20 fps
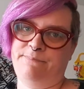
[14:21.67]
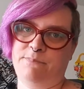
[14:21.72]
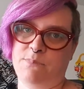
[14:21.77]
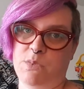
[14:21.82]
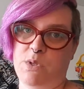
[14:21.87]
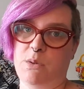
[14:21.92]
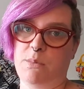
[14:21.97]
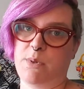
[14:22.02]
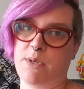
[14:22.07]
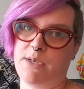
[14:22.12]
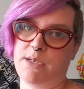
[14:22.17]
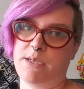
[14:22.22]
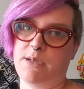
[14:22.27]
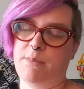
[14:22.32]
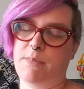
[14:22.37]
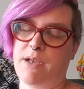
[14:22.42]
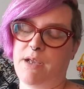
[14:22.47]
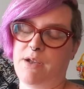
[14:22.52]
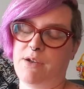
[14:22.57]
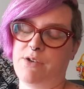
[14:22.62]
when I want to
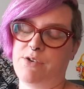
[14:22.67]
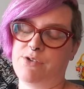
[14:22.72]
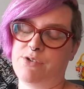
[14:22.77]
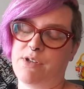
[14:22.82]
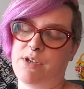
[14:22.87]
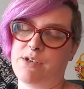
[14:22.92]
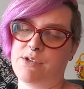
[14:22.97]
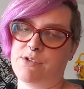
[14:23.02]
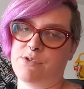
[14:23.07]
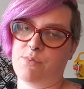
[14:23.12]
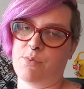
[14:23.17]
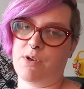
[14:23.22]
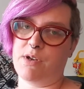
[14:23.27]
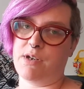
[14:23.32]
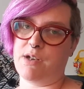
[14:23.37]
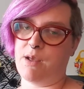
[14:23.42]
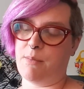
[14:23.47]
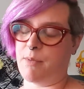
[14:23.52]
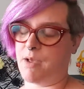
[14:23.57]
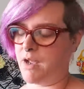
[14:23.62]
dye my hair, usually I just want to
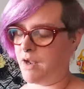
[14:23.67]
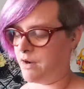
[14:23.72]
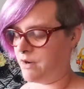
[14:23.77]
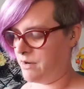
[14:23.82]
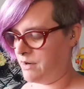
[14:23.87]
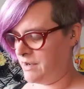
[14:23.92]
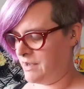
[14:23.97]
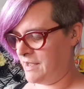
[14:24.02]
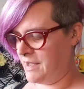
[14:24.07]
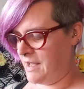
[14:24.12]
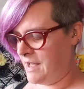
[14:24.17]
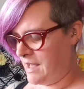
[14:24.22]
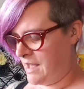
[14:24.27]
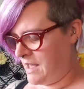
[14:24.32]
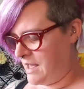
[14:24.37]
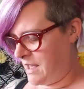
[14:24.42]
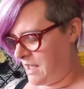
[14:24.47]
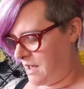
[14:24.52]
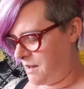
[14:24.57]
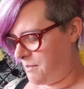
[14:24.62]
dye my hair.
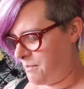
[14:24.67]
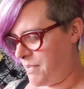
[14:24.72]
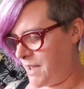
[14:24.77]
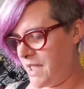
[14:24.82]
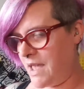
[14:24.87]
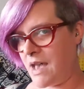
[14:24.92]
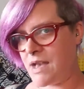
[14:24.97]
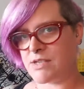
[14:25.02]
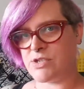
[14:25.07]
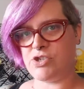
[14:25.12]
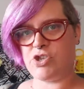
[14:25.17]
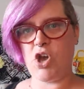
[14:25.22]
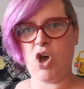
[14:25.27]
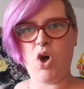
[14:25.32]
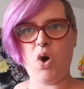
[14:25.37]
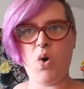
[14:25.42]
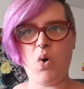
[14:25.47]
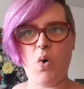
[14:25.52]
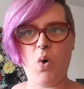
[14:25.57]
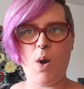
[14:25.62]
But yeah,
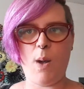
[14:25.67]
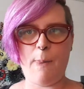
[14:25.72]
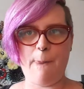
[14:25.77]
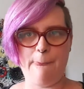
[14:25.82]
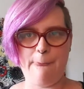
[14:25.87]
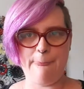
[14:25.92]
so